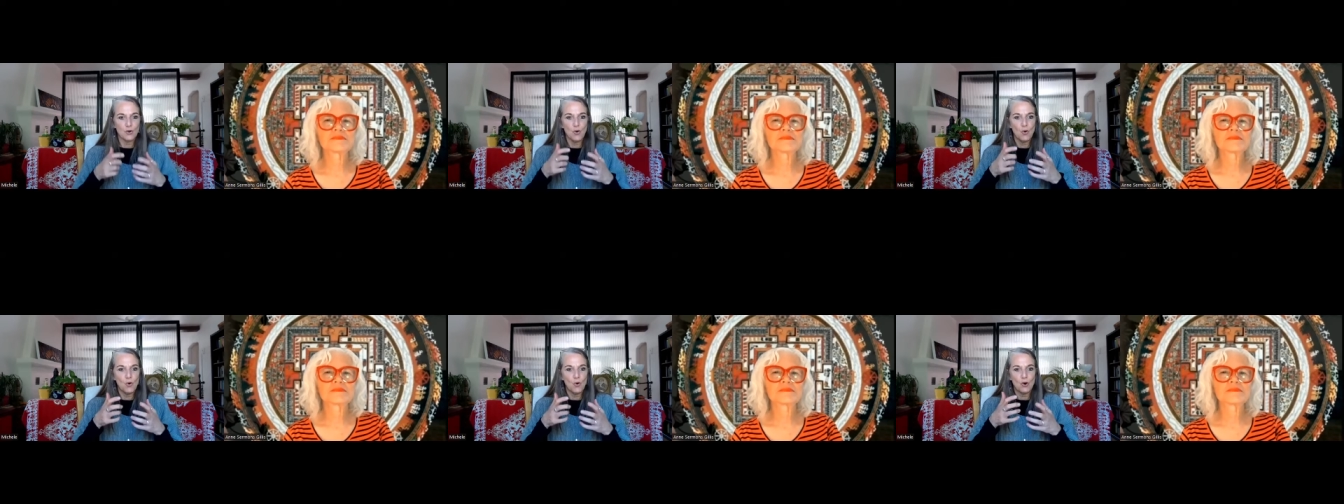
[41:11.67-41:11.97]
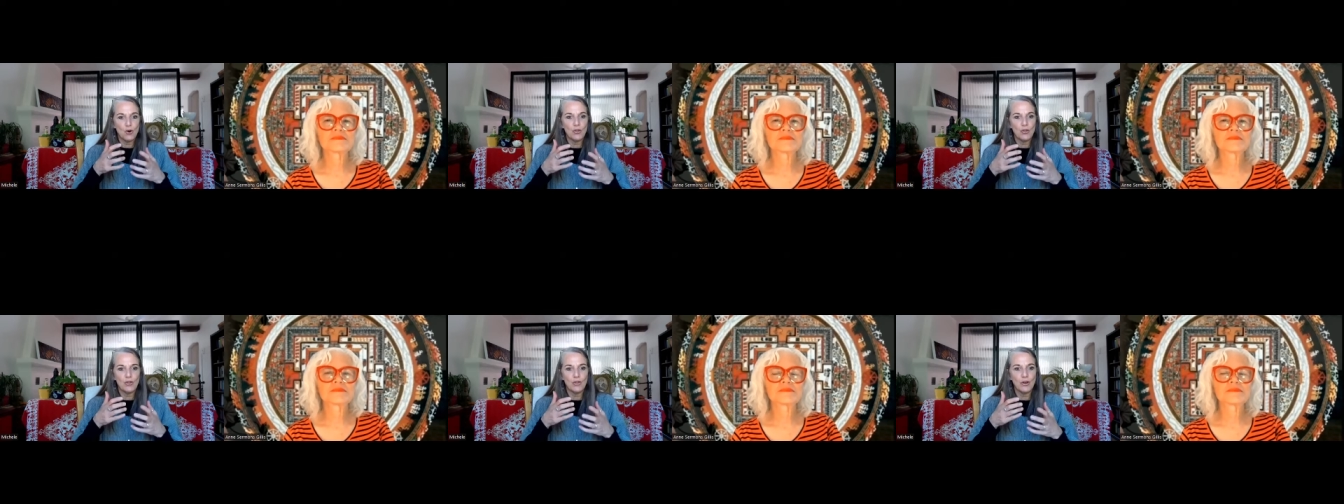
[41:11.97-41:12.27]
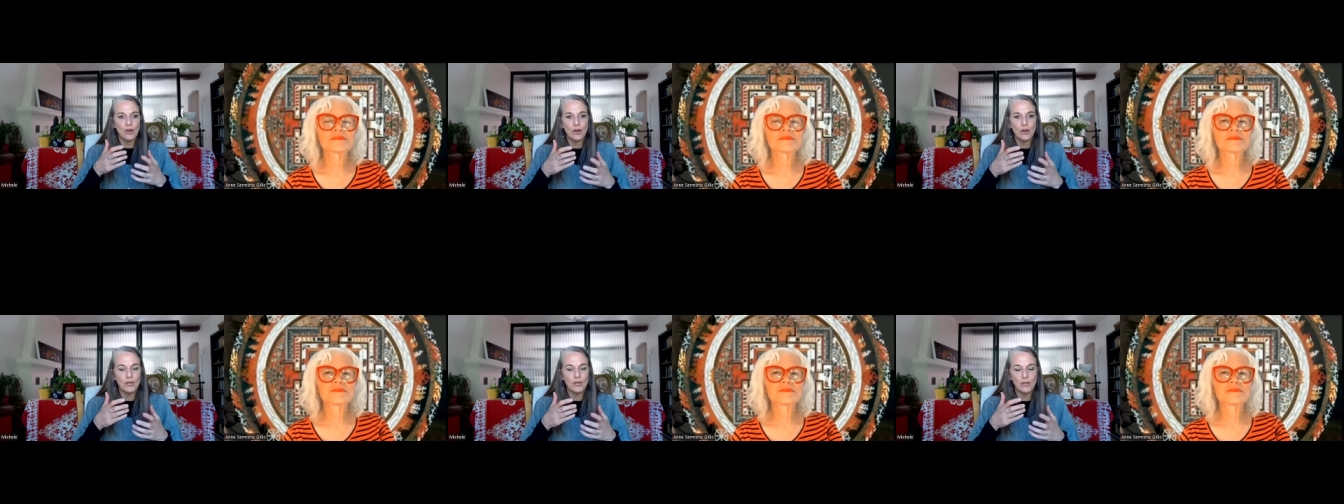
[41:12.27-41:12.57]
or
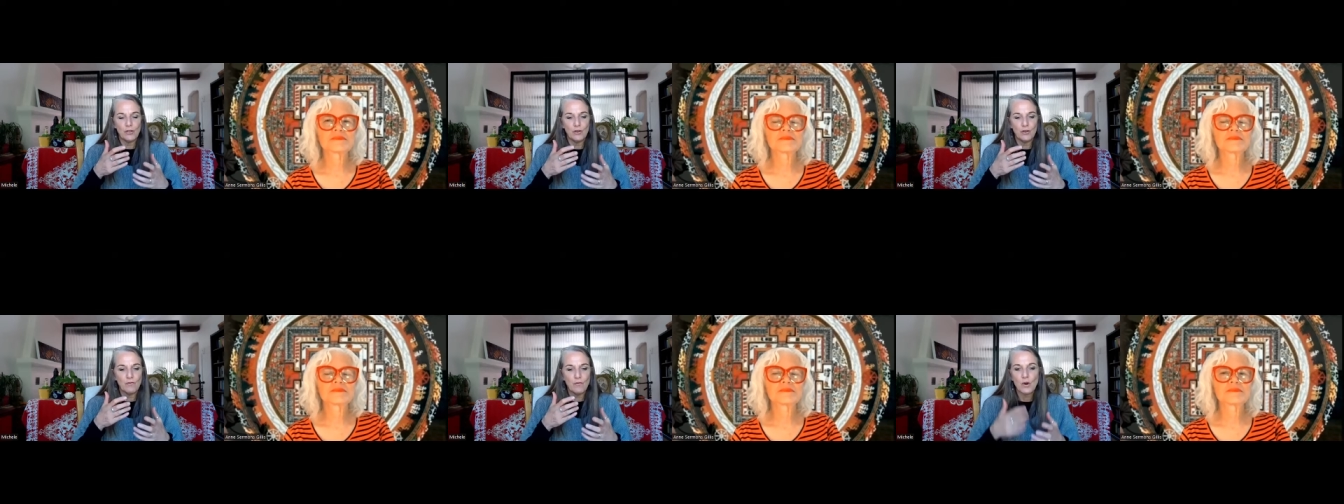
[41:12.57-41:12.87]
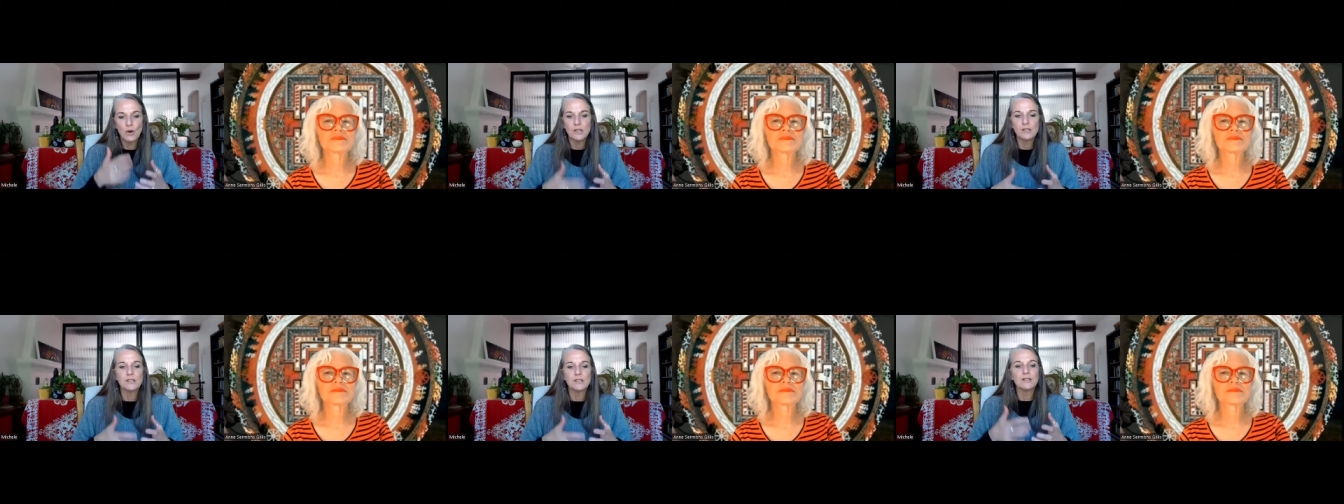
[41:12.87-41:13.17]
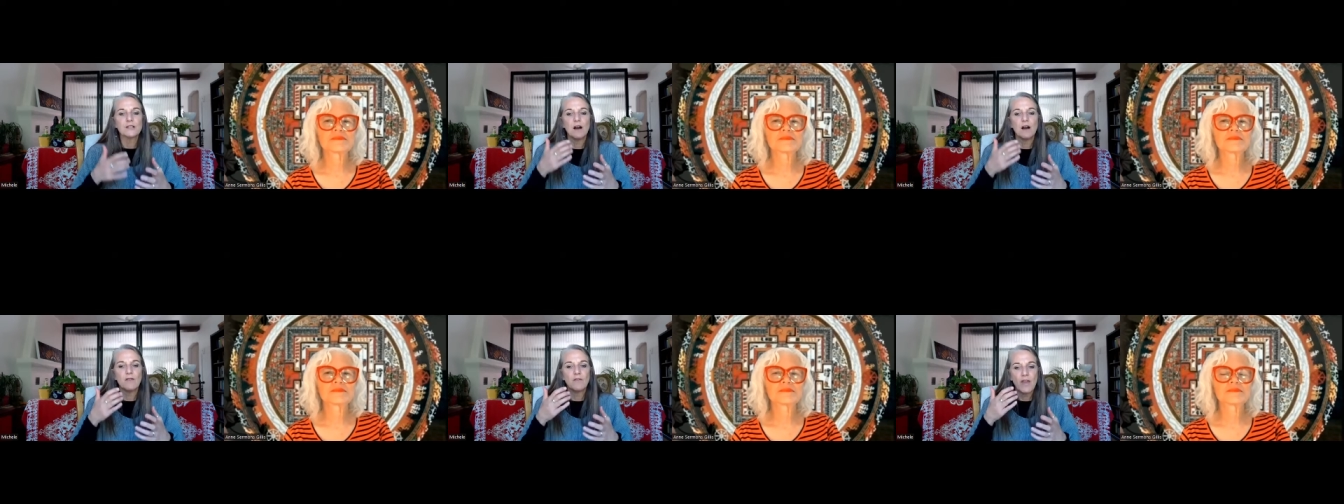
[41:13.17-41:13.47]
the voices
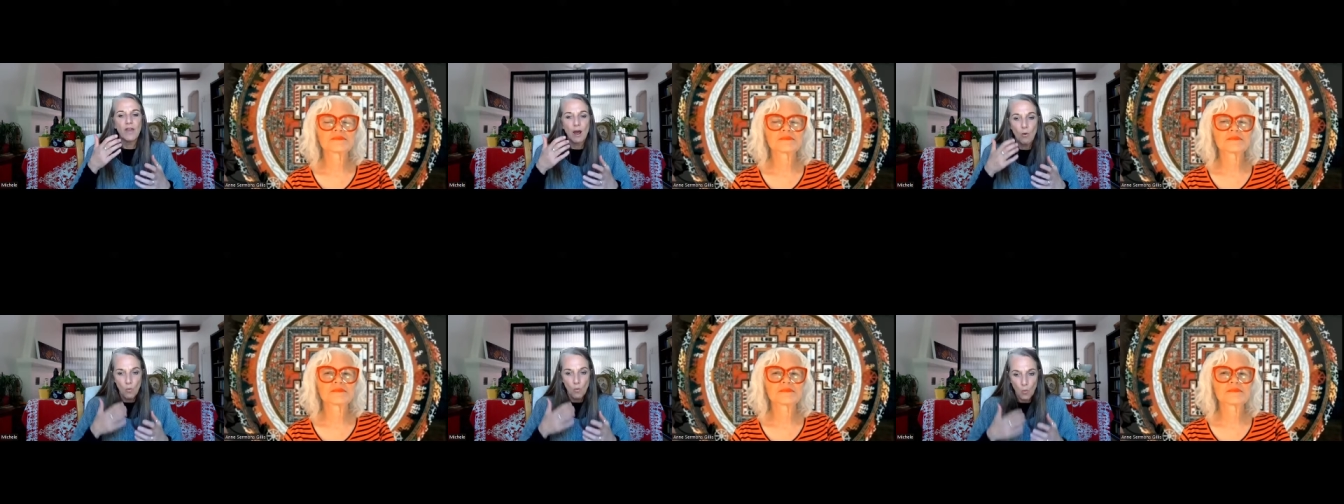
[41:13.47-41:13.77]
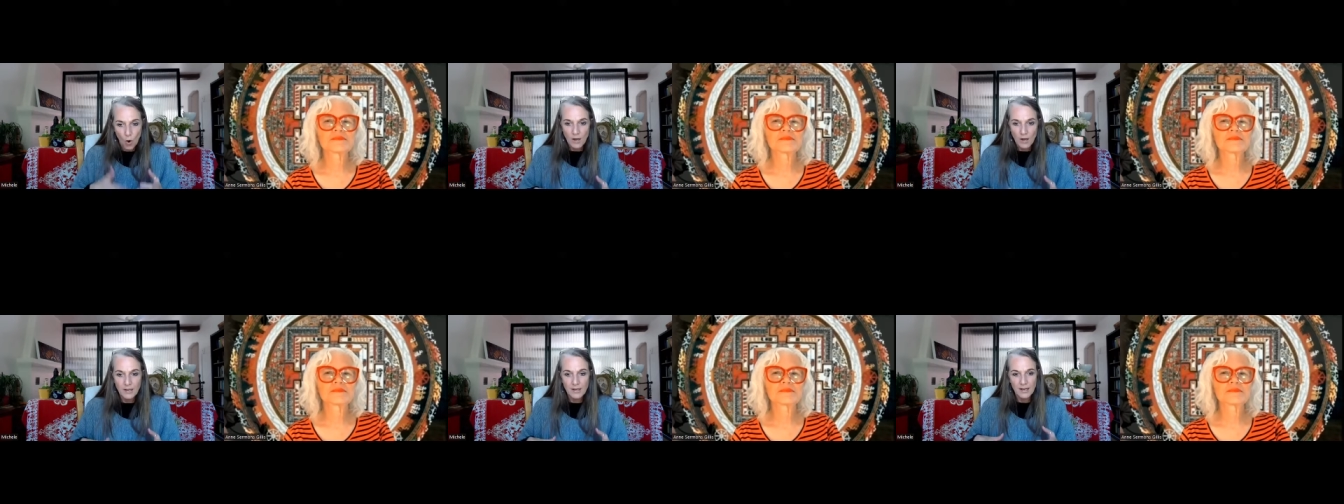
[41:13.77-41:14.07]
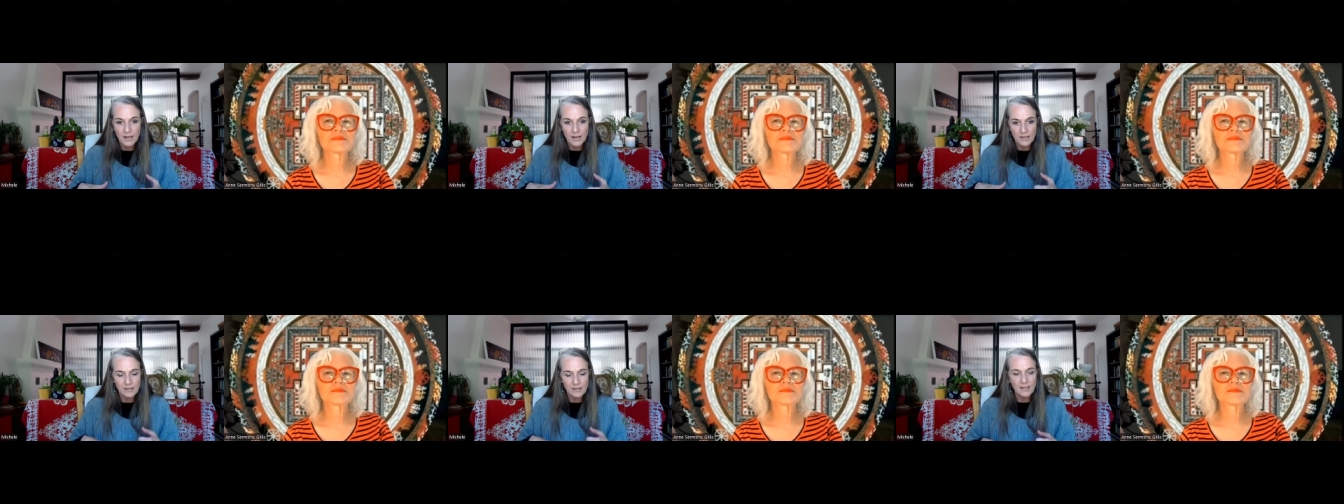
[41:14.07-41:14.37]
of that
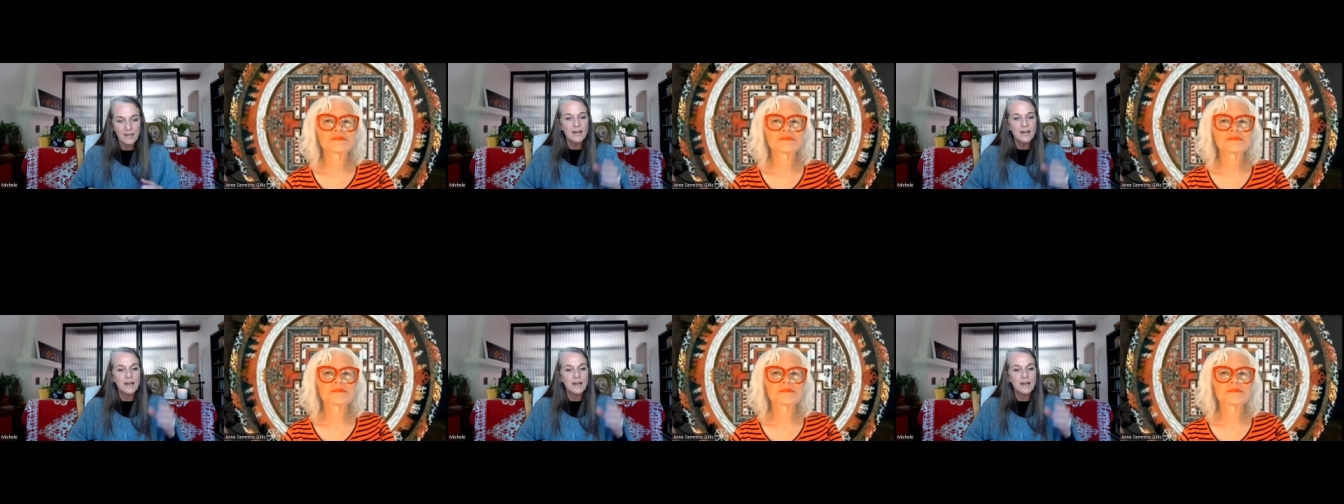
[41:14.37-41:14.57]
oneness,